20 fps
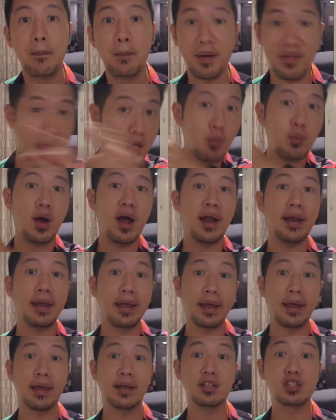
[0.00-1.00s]
but that
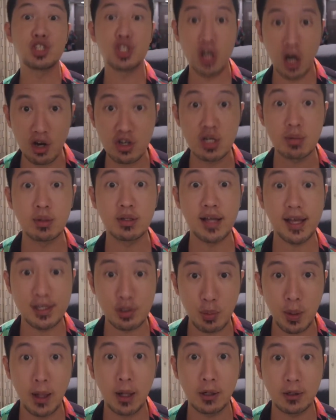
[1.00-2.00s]
one is chargeable
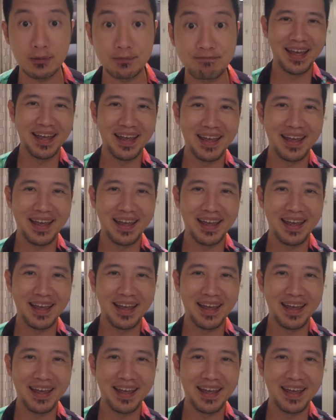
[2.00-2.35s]
as well.